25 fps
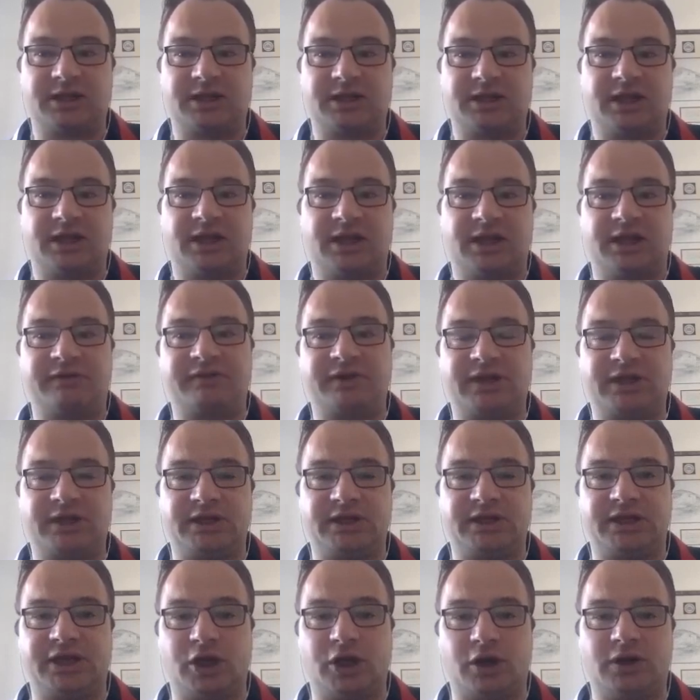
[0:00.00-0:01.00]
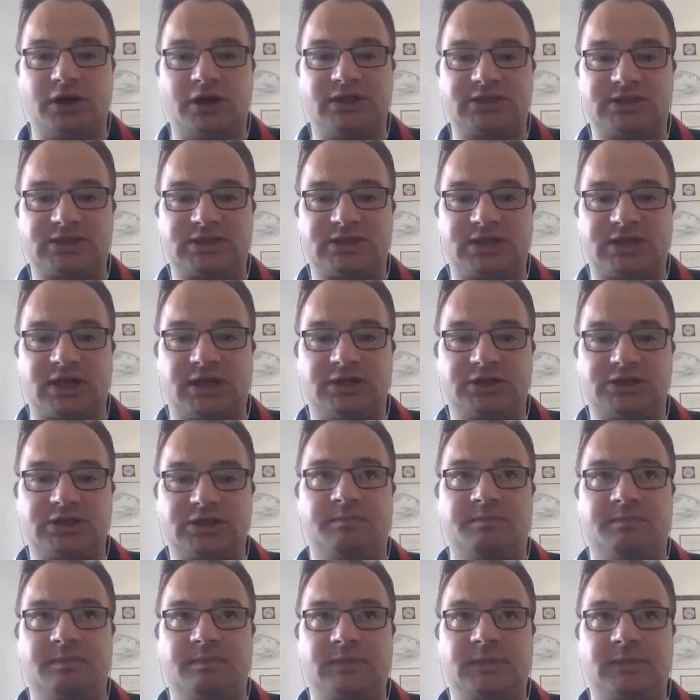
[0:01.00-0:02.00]
Even in the early stages,
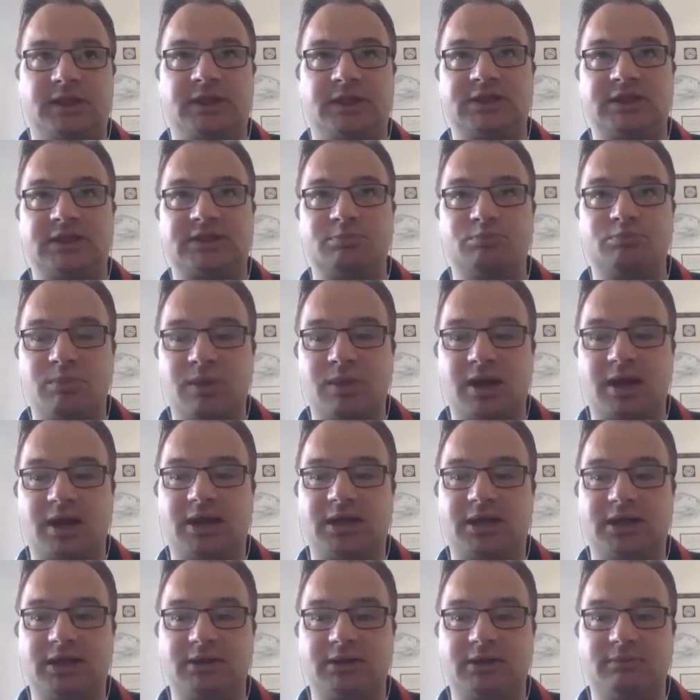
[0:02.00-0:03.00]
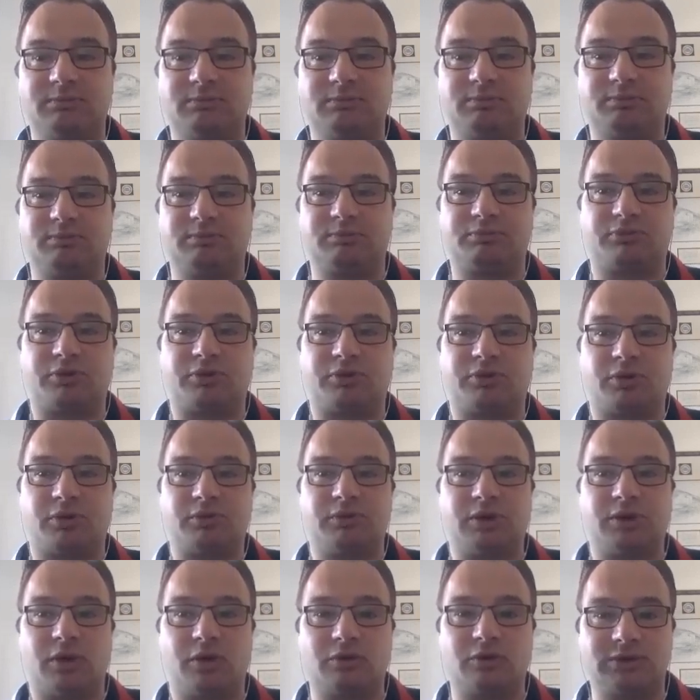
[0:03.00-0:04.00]
this may
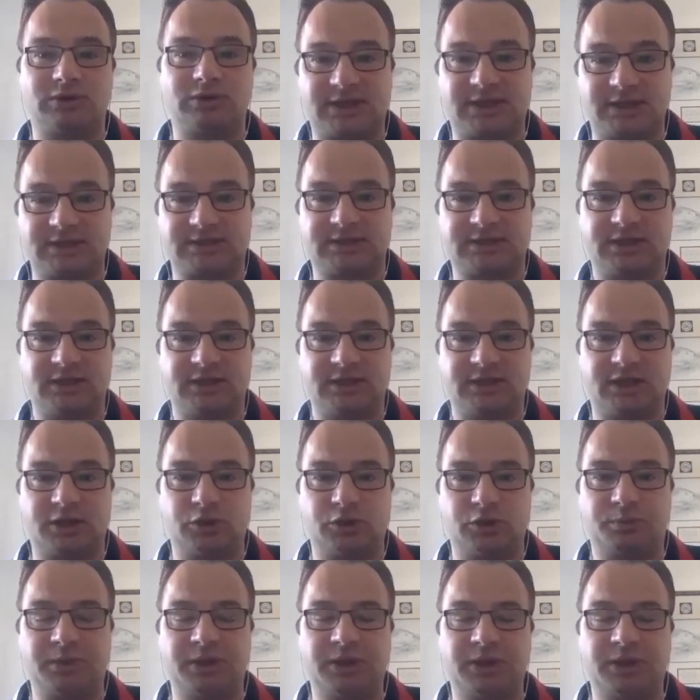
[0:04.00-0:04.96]
prolong testing a little bit,